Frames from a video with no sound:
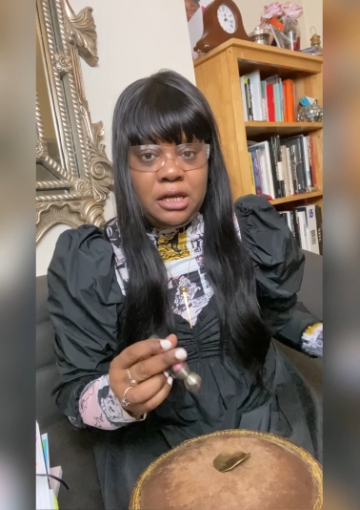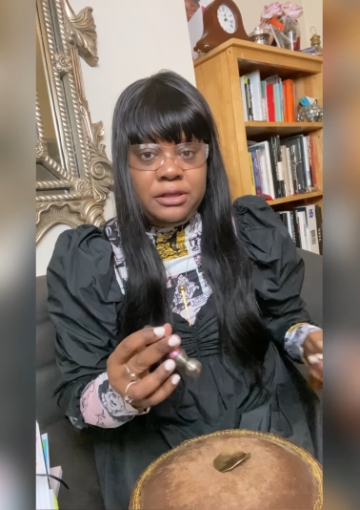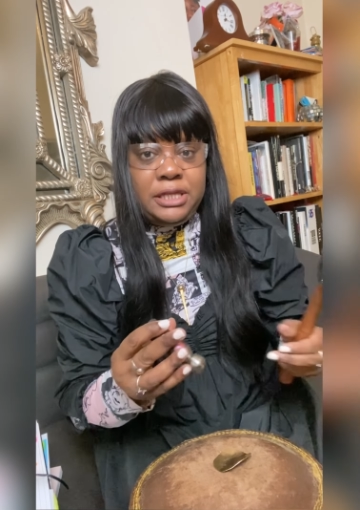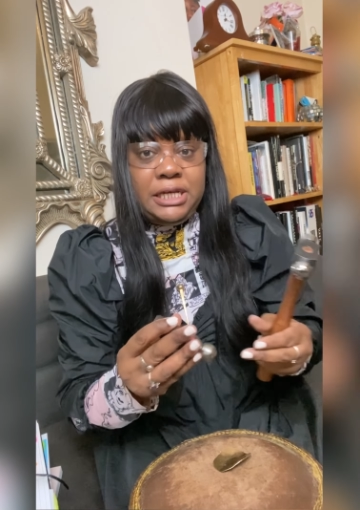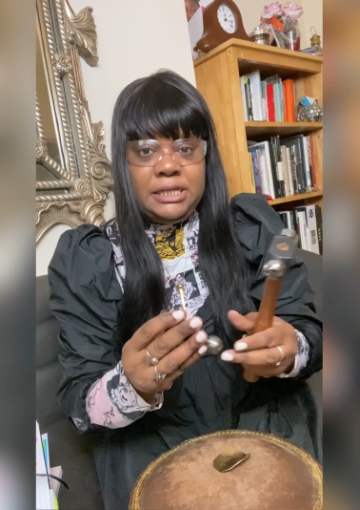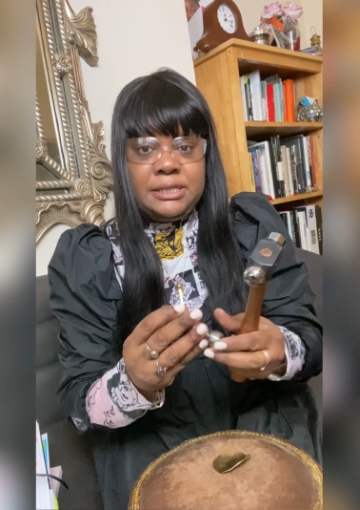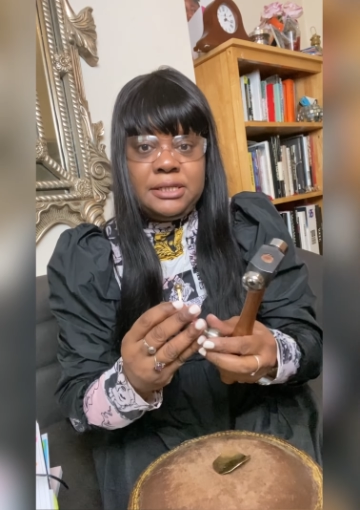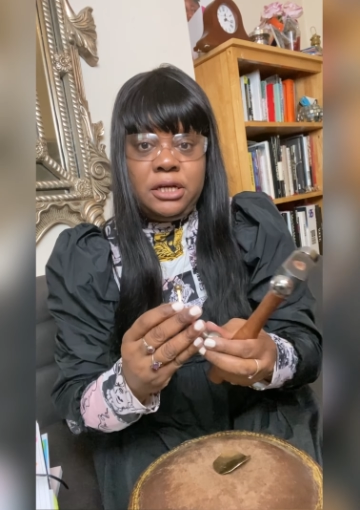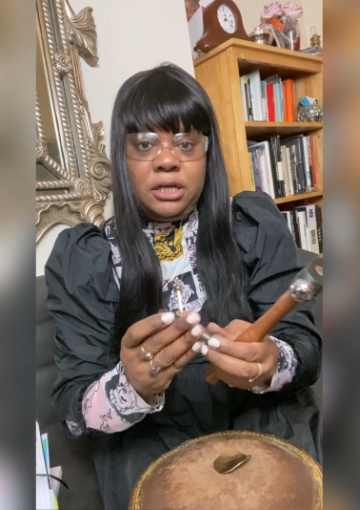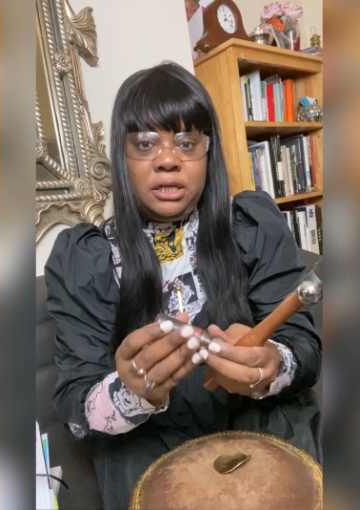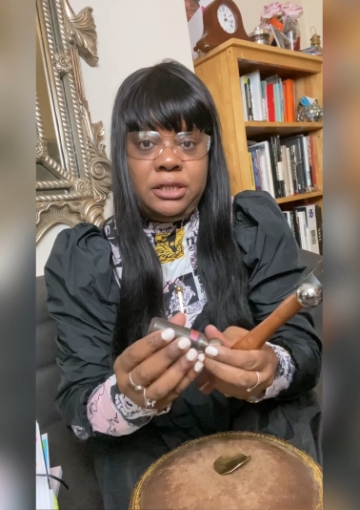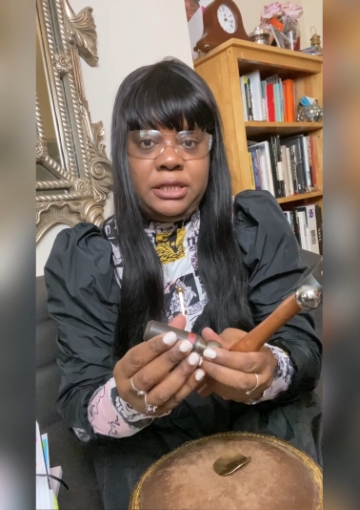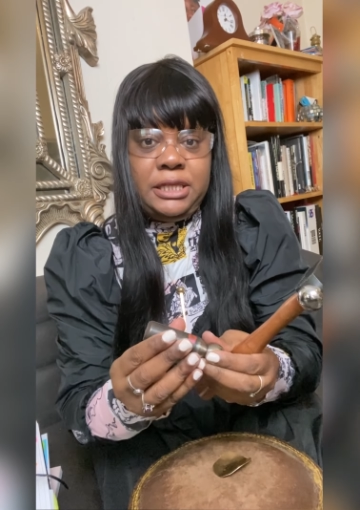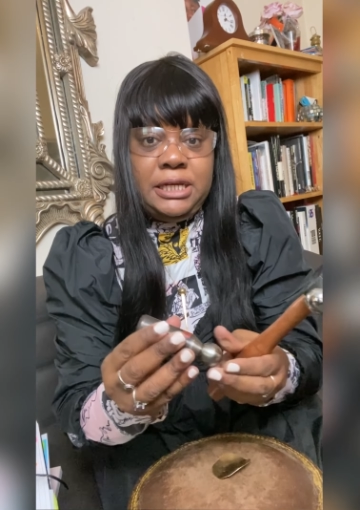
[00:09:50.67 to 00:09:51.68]
These are
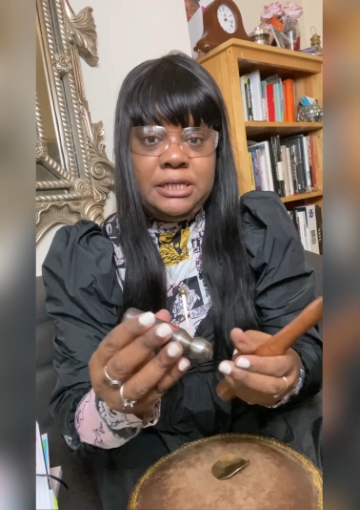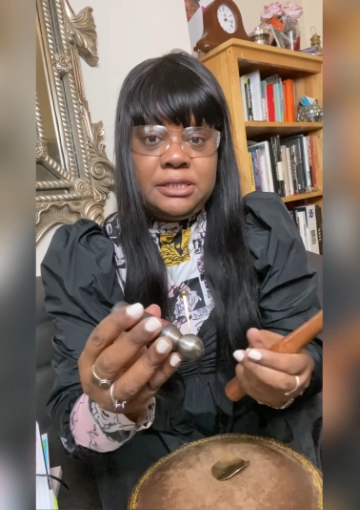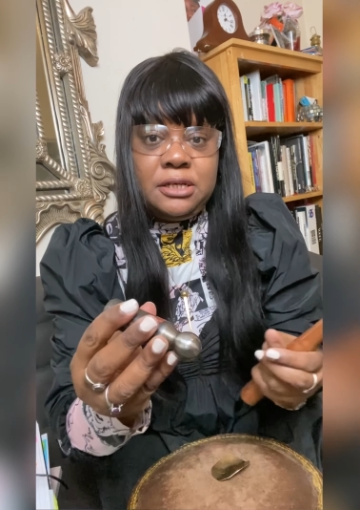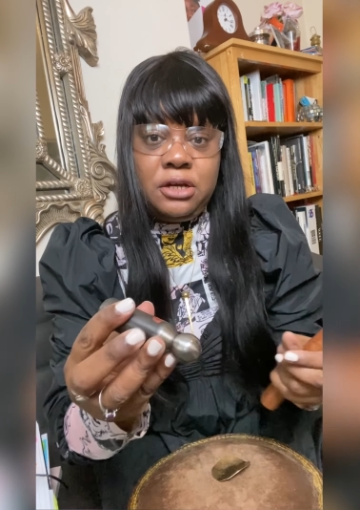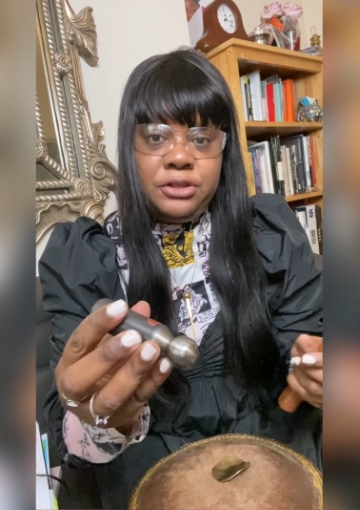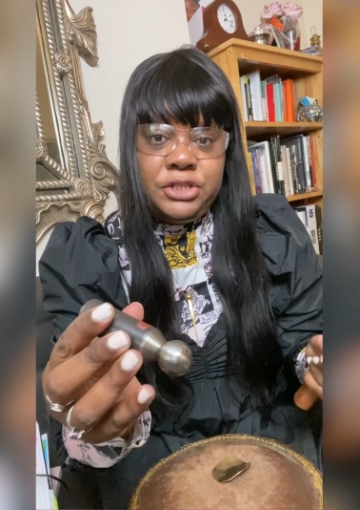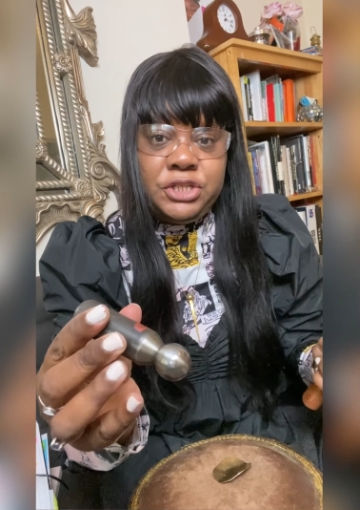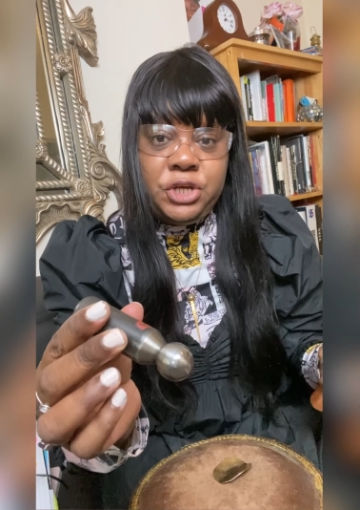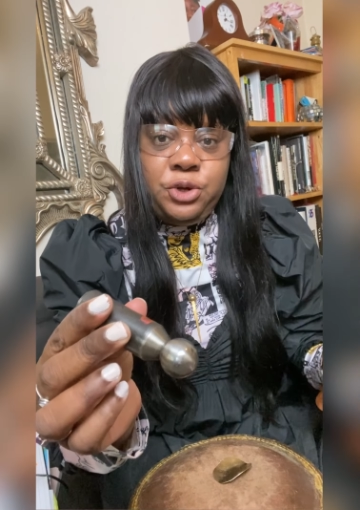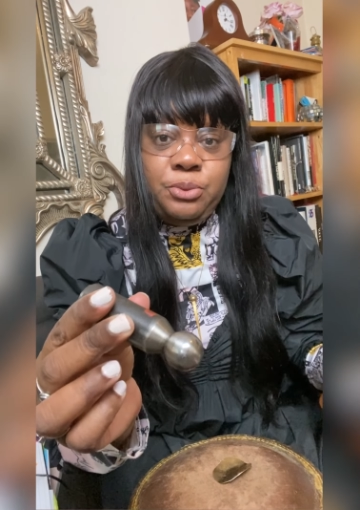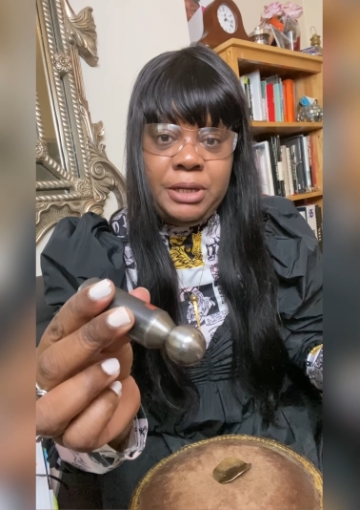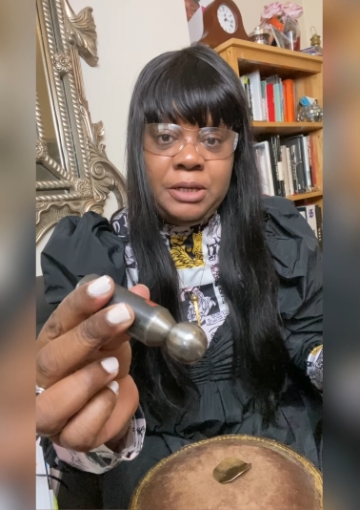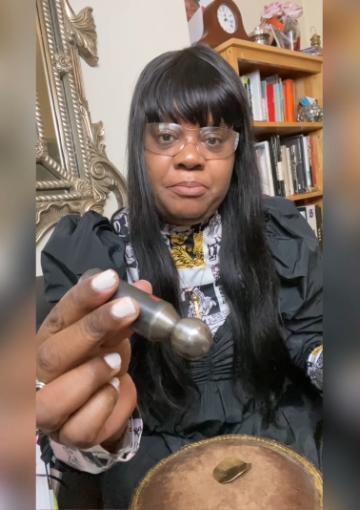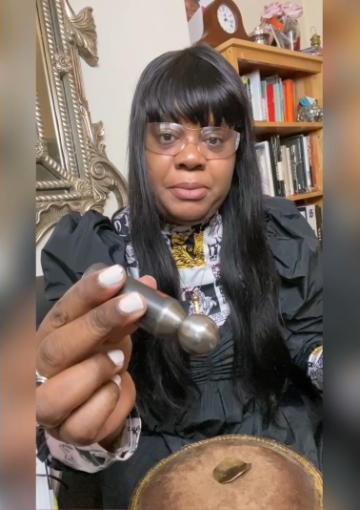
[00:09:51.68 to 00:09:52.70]
the doming